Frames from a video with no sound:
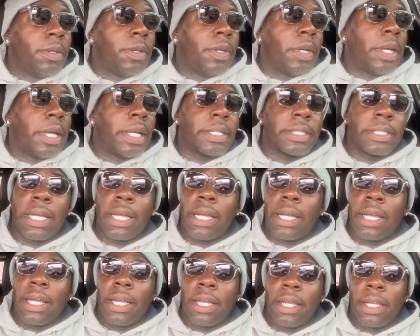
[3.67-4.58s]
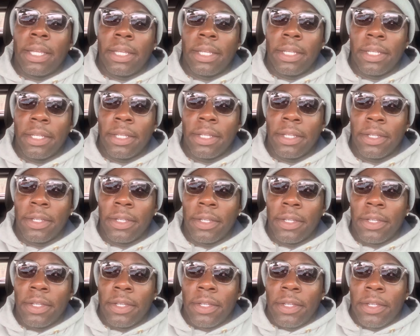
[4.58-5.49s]
as I
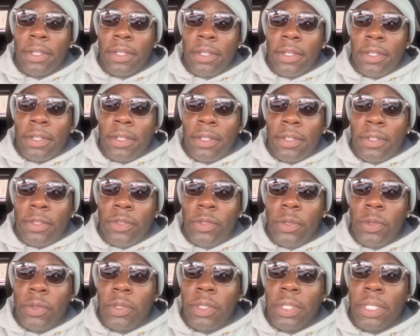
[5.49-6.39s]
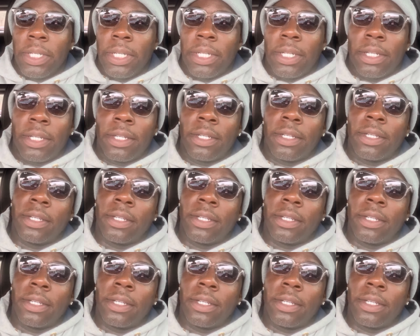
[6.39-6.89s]
do the